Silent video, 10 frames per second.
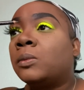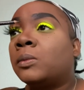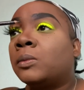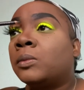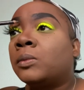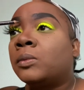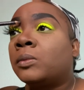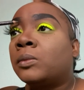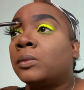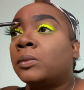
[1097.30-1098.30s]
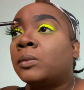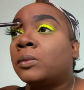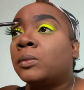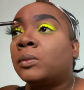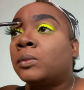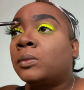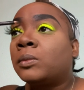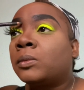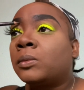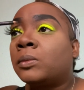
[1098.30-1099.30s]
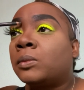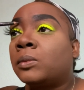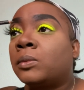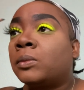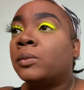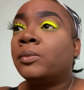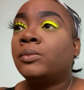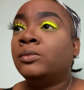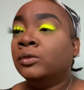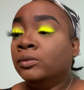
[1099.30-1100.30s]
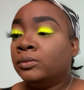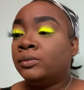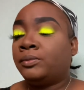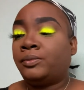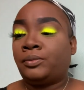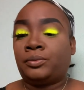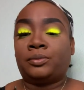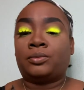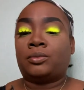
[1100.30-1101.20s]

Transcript: (silence)